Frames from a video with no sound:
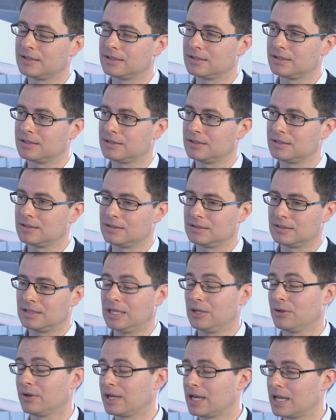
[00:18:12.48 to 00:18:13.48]

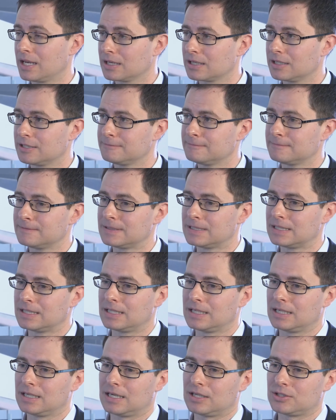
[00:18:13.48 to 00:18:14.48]
inorganically.
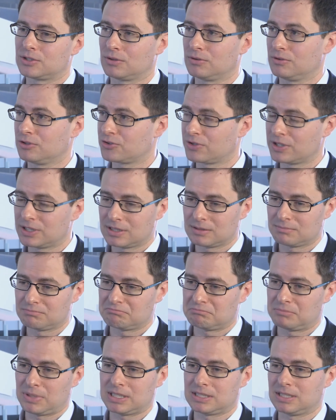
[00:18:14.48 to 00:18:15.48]
So
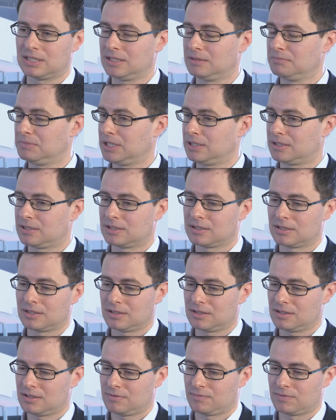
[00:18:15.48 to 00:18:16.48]
nutrition basically means,
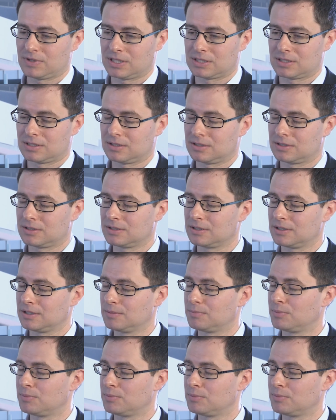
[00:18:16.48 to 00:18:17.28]
for instance,